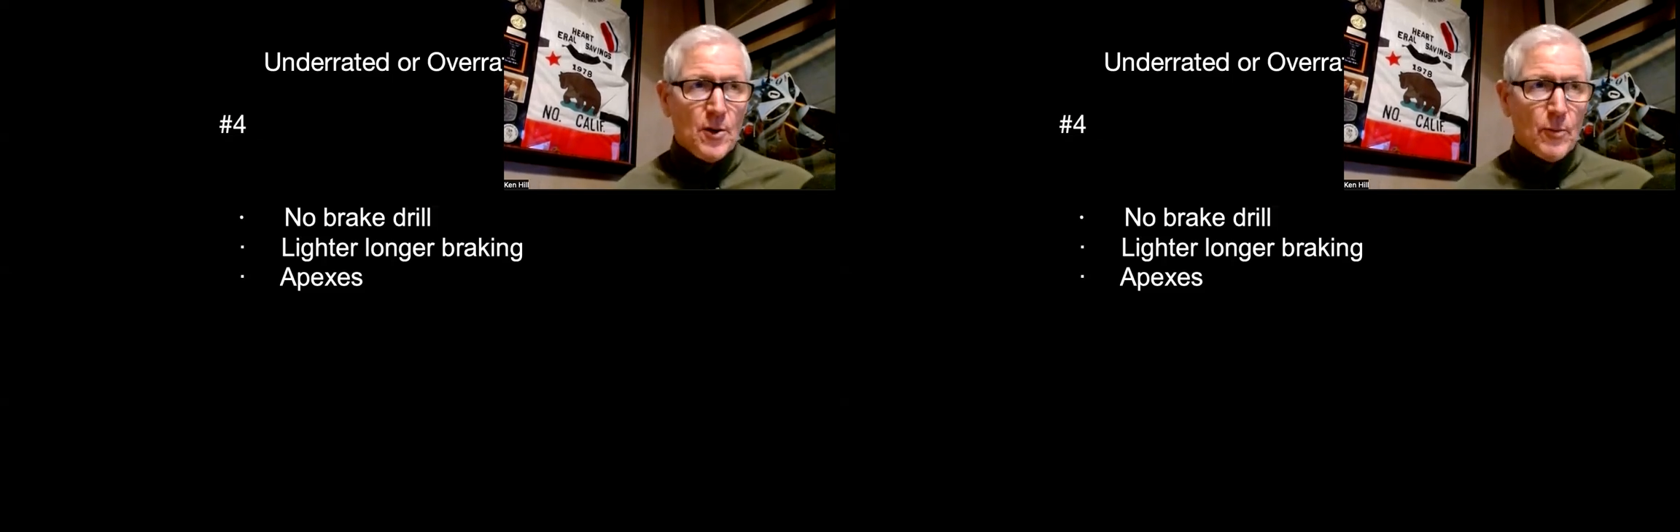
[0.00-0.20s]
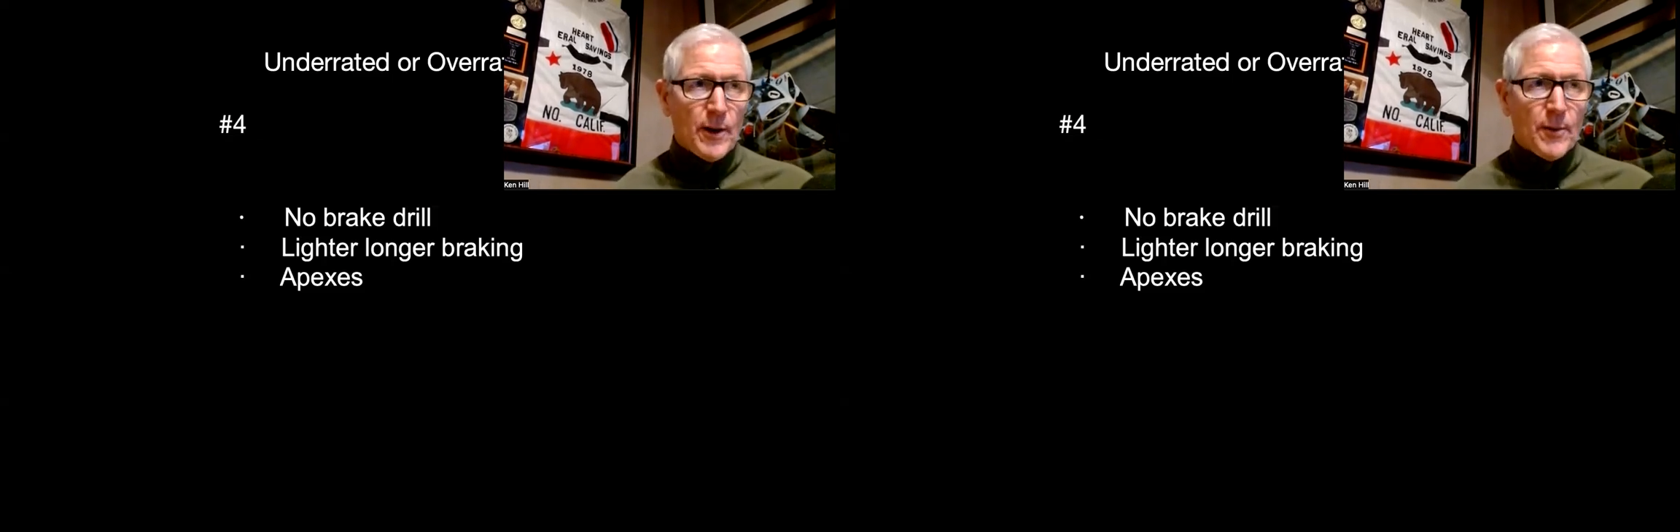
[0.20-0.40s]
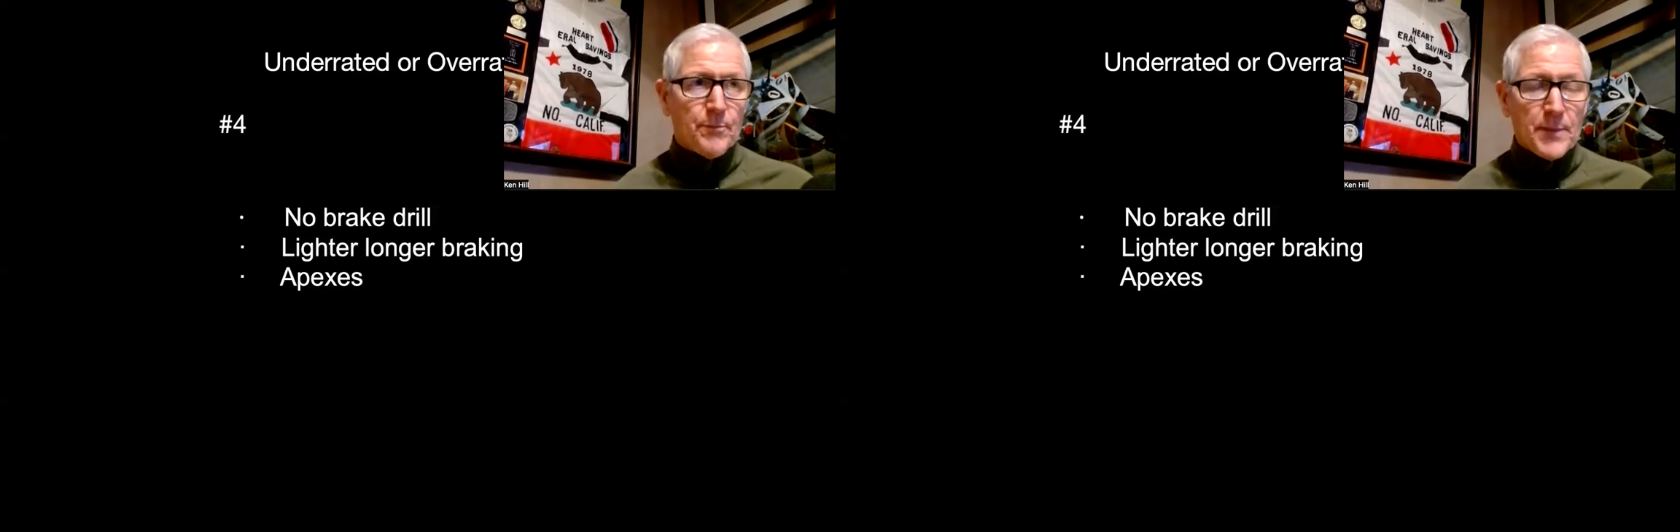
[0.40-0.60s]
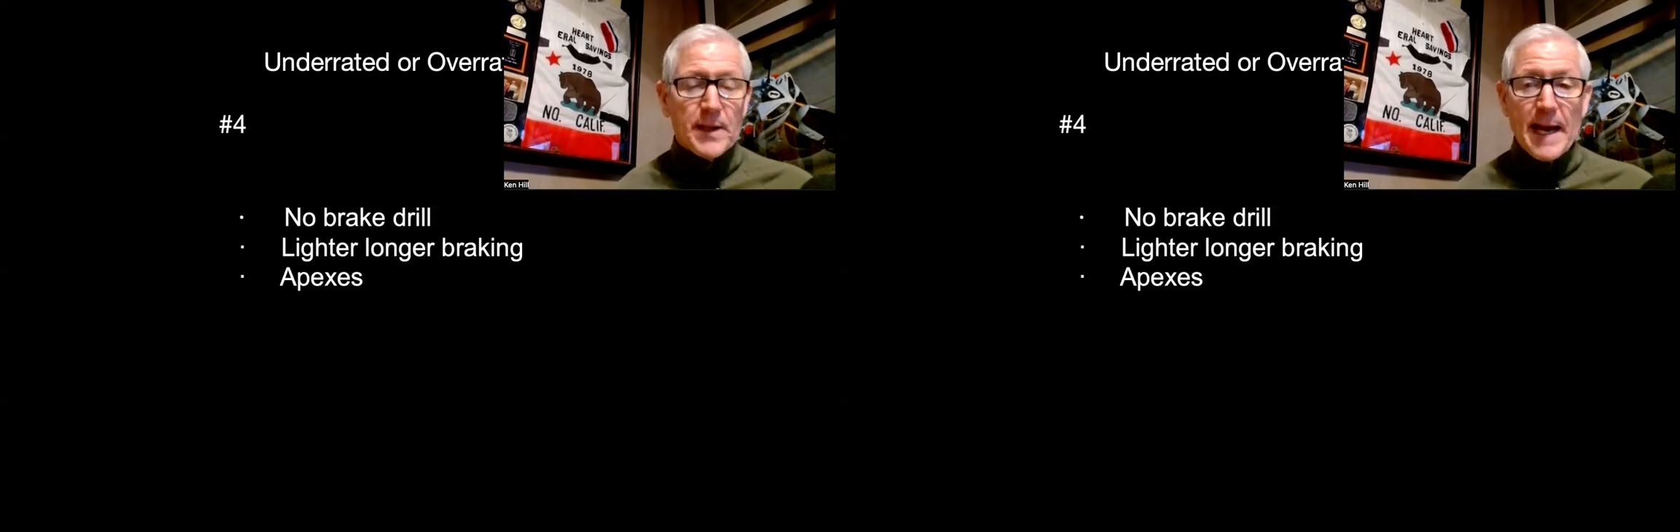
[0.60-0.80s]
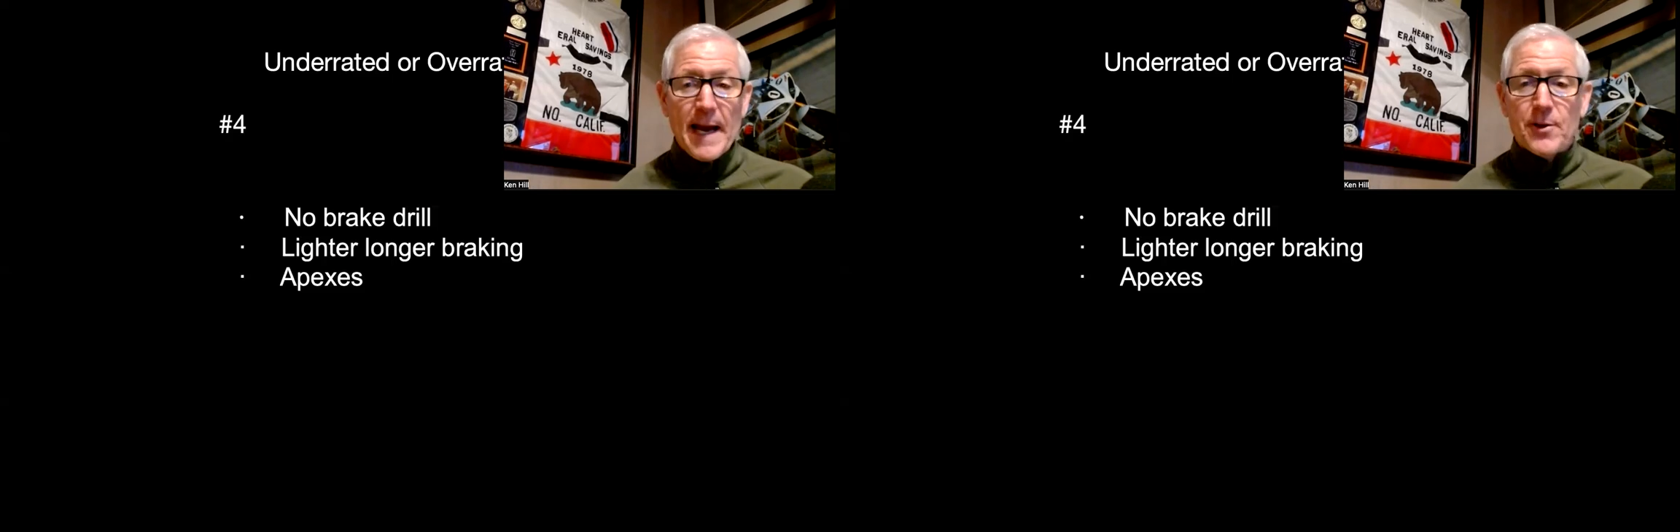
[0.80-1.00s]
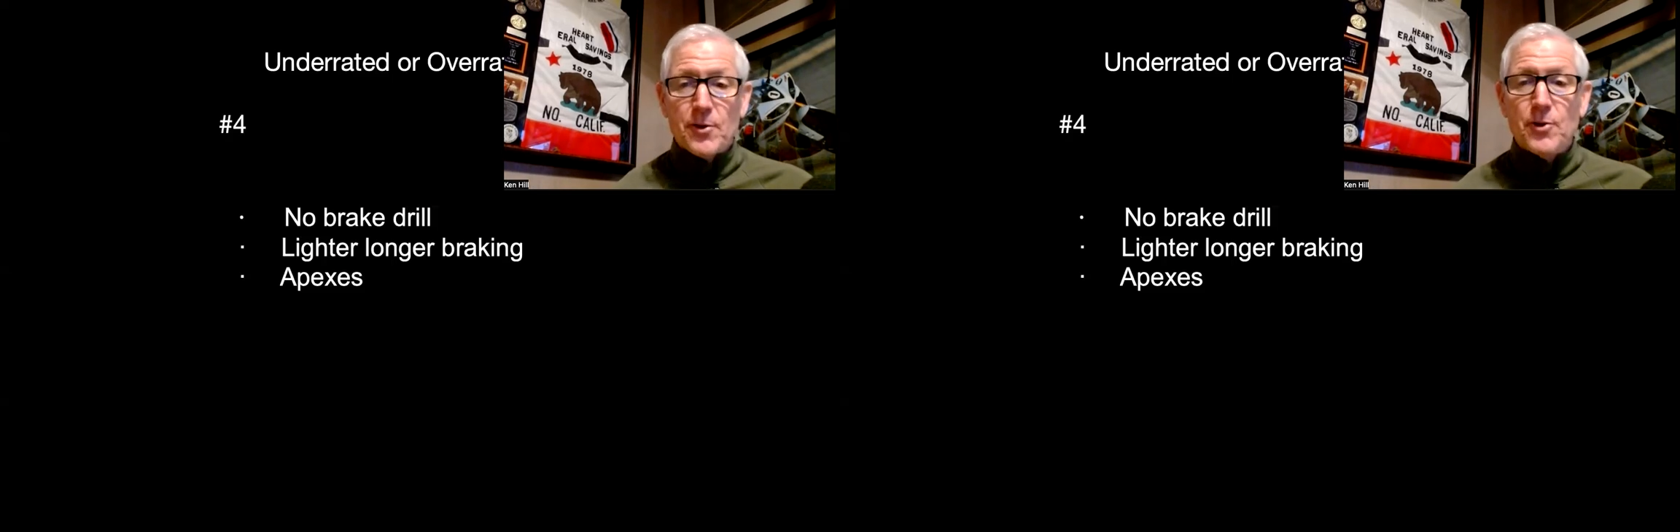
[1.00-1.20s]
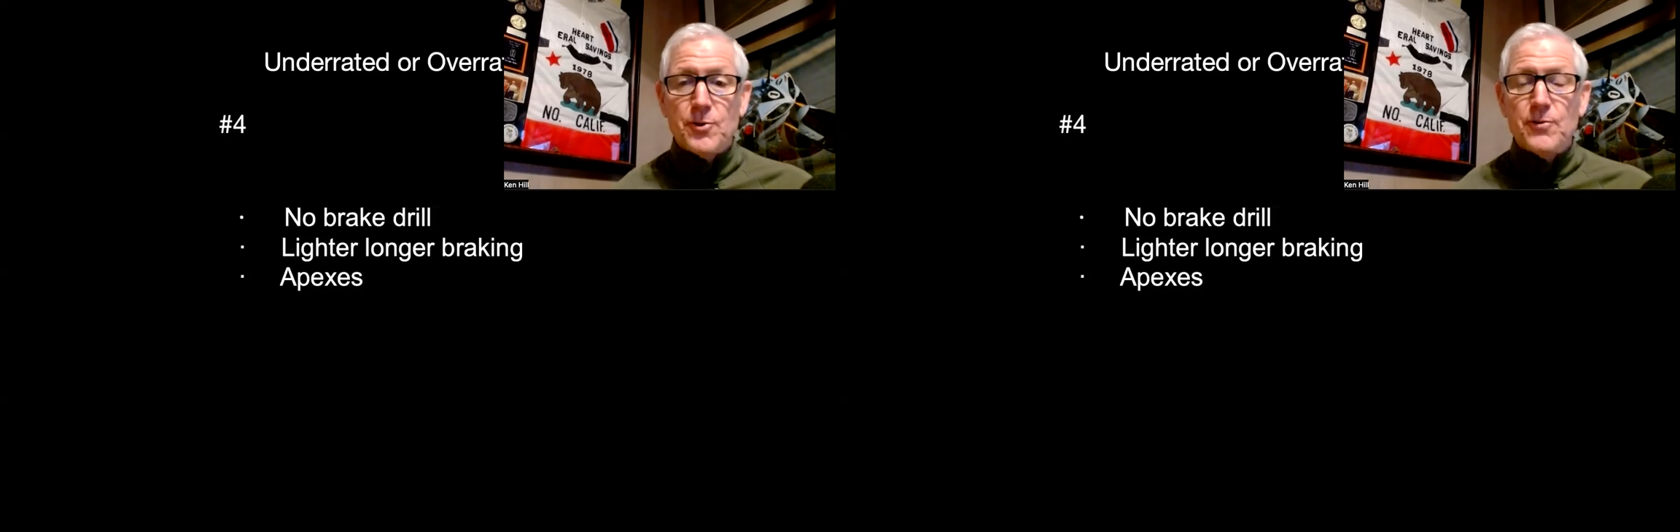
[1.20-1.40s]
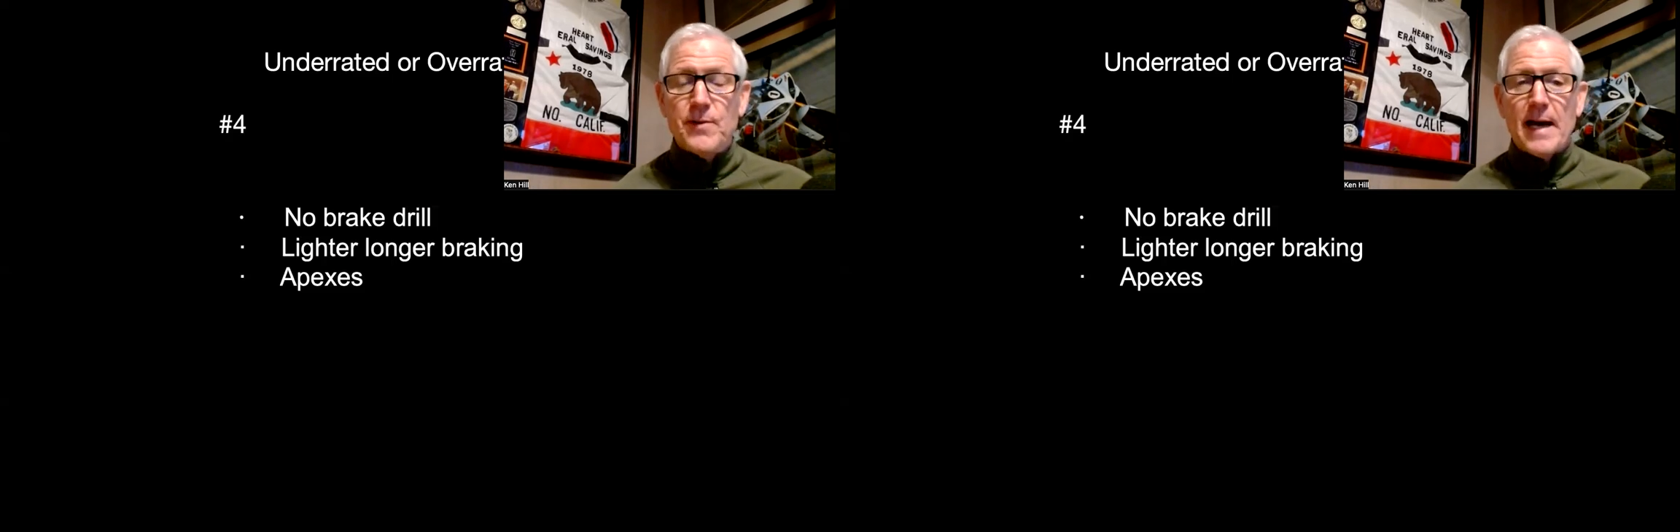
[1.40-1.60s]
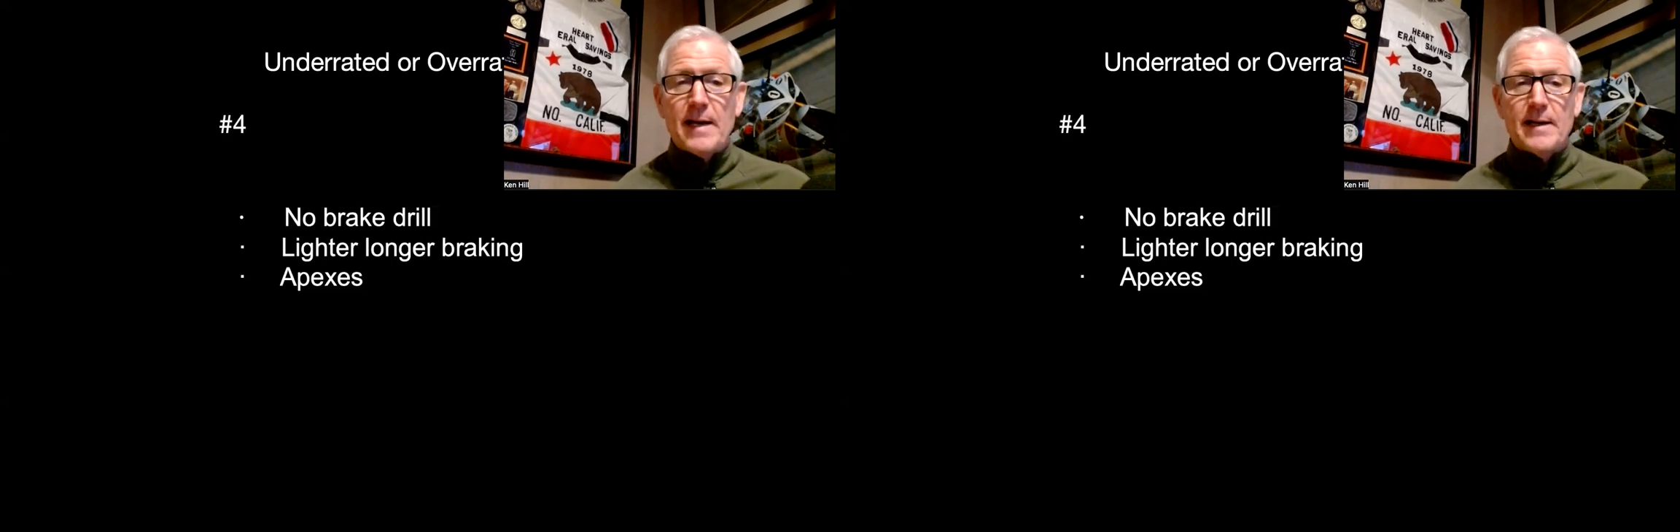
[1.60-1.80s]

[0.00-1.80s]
Well, yeah, you can do that,